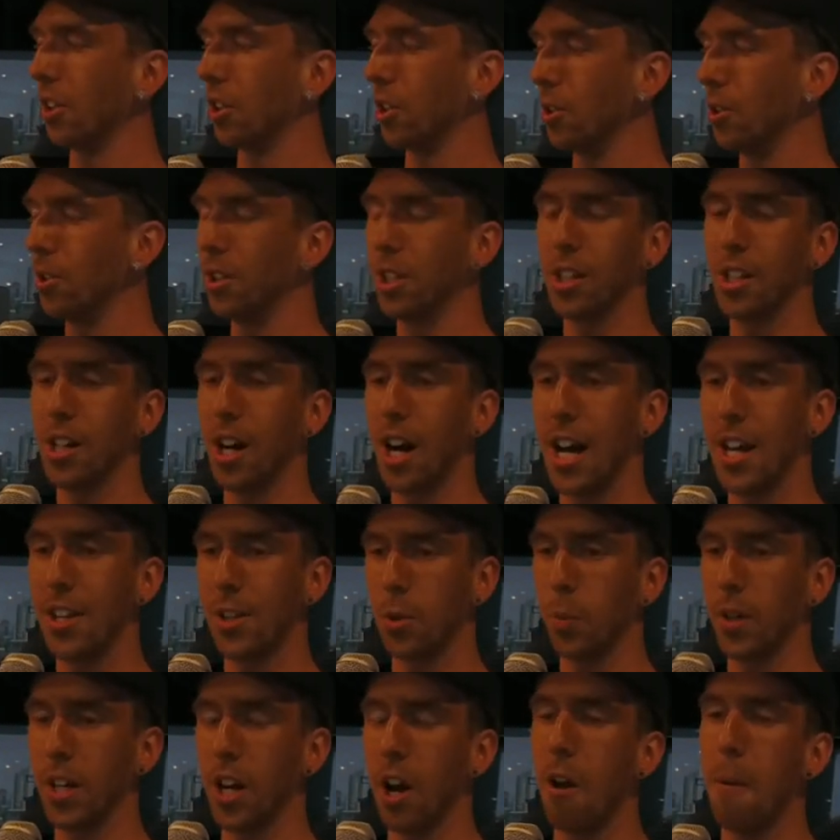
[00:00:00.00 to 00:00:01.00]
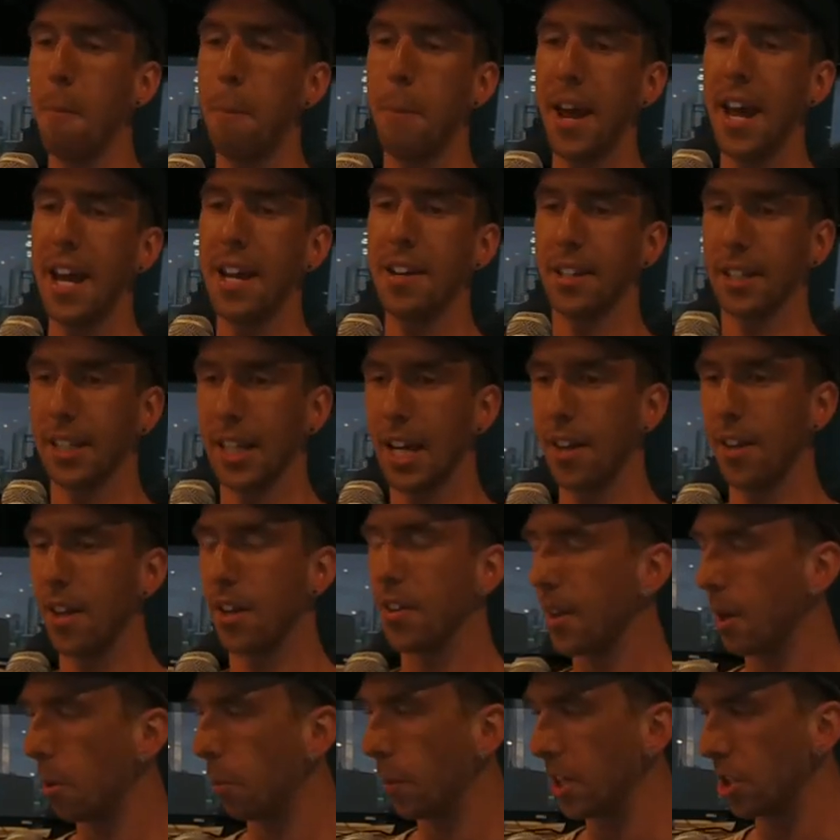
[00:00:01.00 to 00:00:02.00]
unionized we don't band together
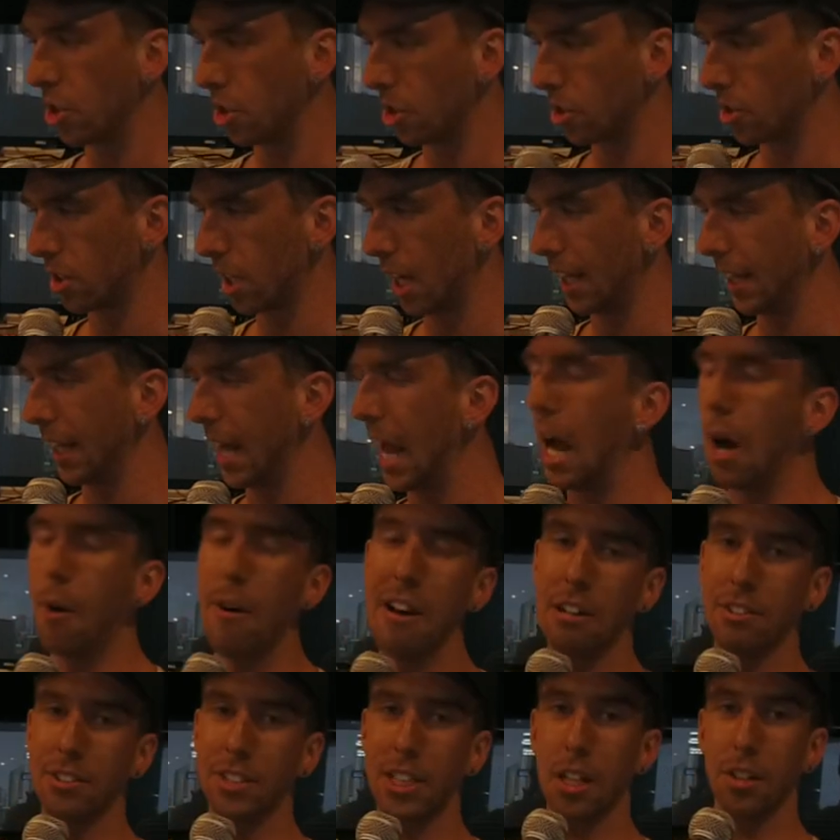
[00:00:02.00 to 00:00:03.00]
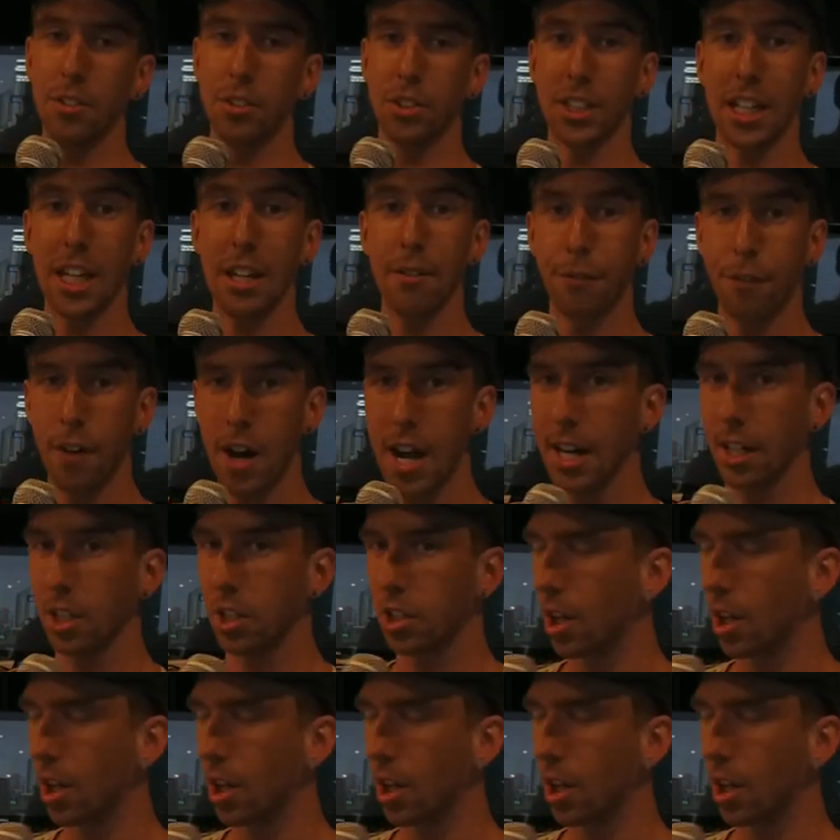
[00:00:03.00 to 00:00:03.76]
that we just allow ourselves to get fucked.